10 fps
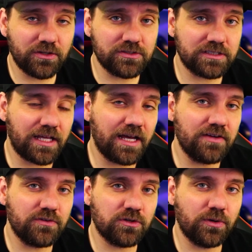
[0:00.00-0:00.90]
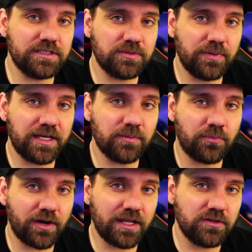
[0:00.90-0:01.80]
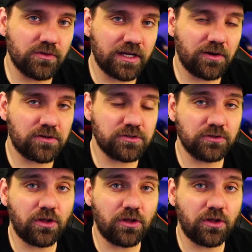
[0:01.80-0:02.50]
goes live, you're going to make a brand new character,